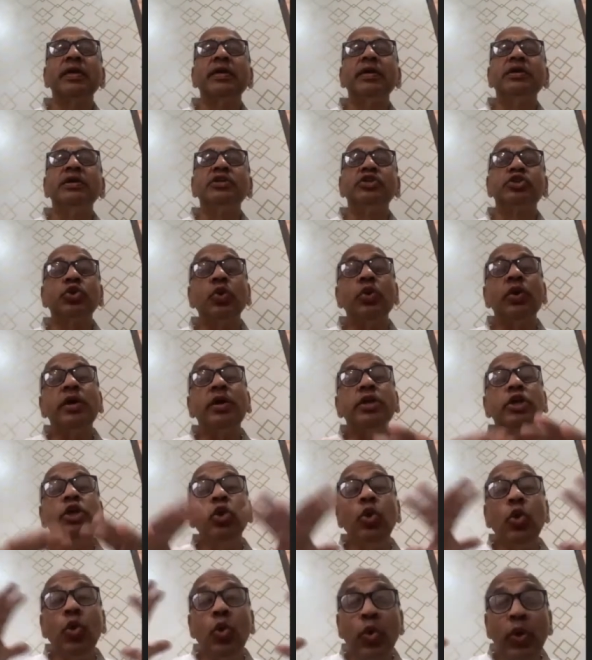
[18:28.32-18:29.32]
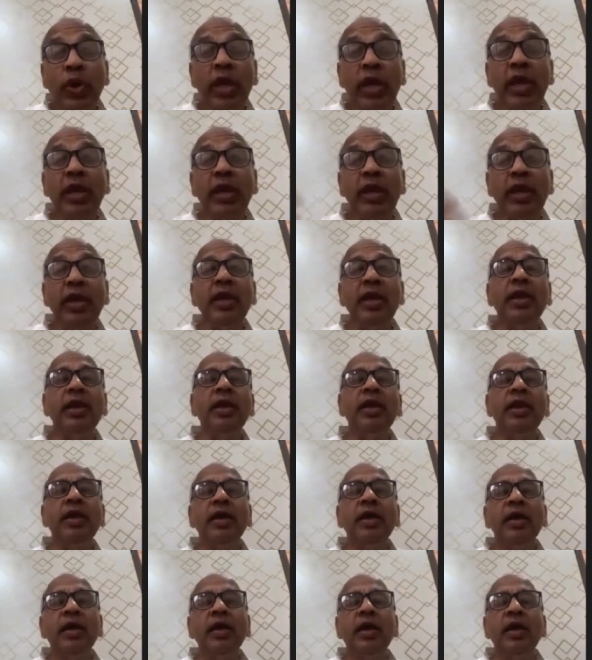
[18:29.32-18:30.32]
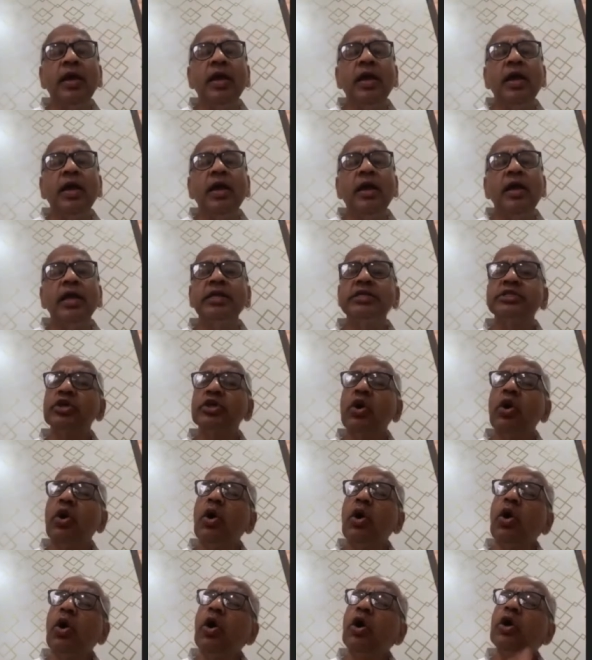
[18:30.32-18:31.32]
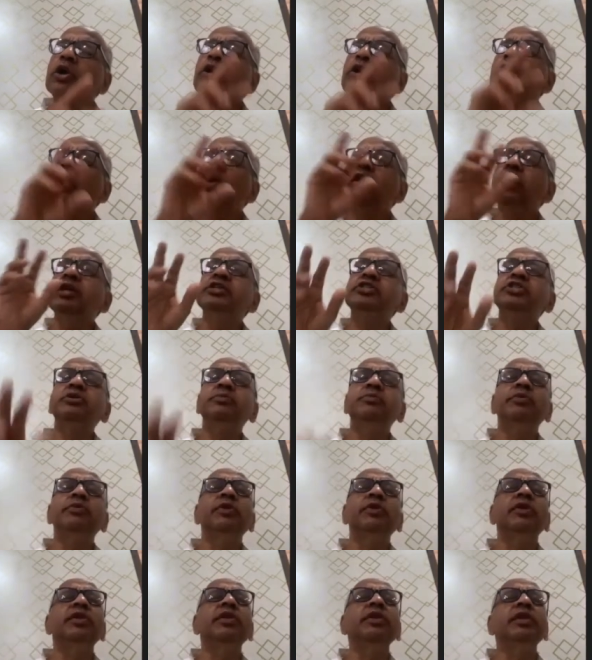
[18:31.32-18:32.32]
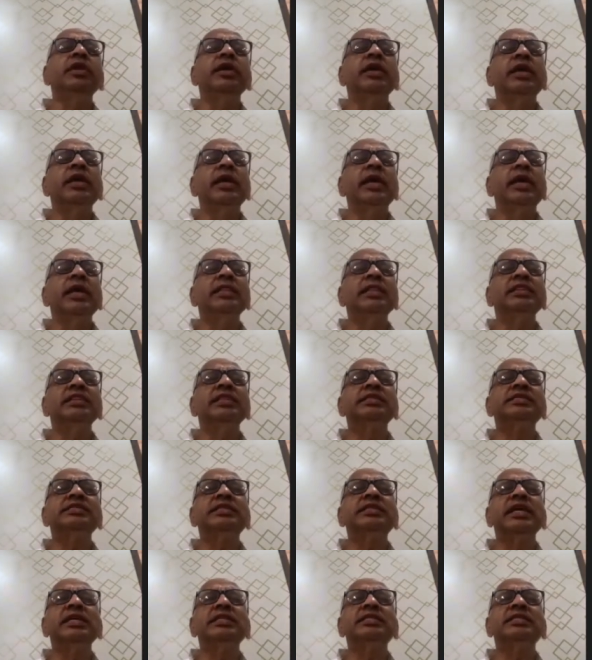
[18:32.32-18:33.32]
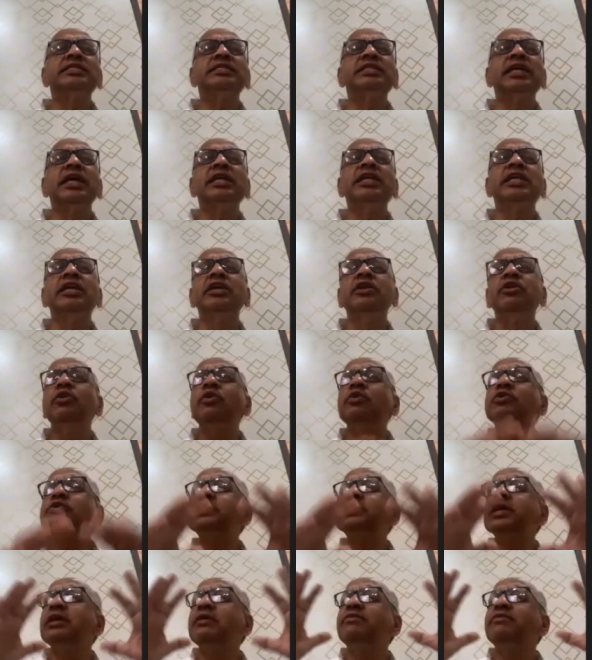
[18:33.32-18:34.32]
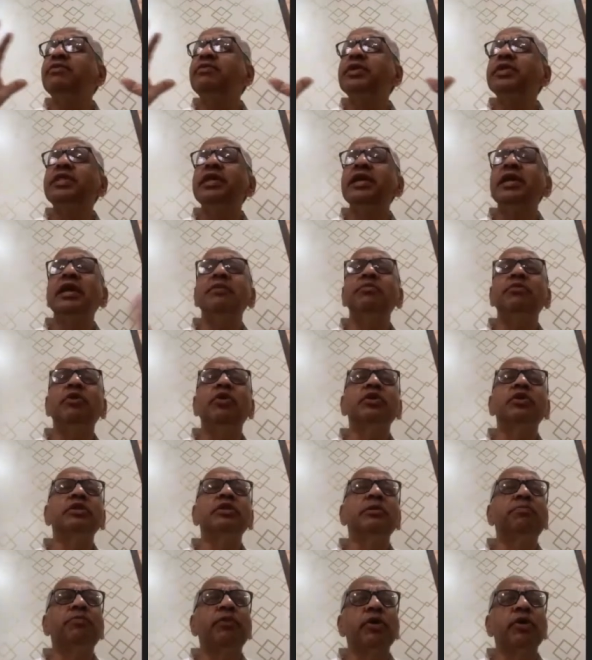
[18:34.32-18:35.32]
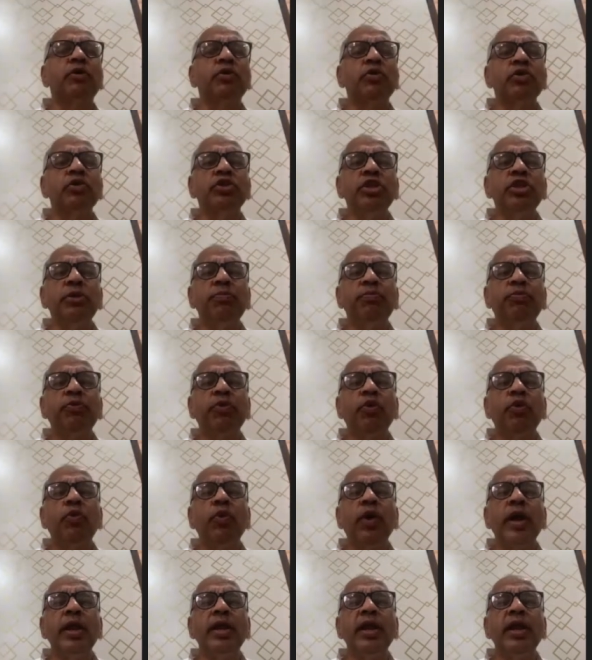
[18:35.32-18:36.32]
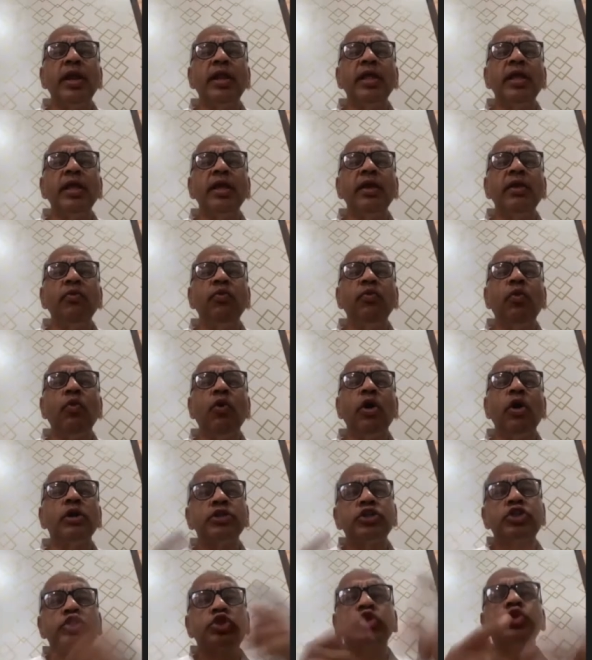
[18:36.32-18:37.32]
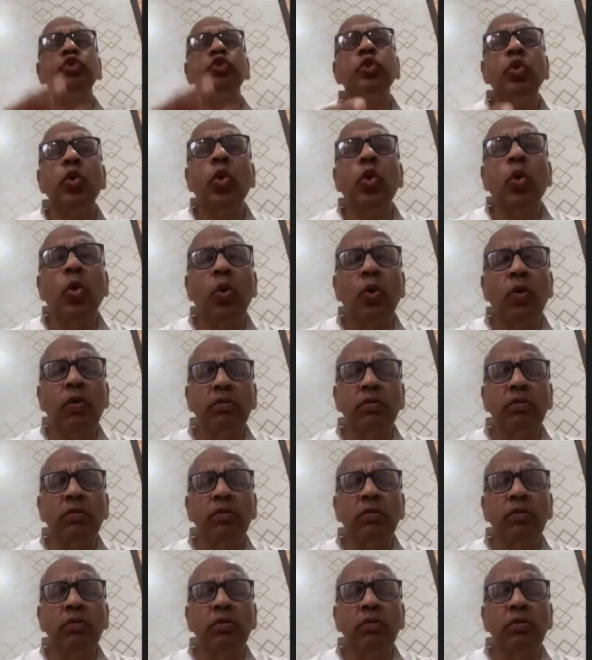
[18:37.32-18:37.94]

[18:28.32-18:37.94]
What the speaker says: So a yogi is all knowledgeable in the sense that he knows everything about the prakriti provided he wants to know.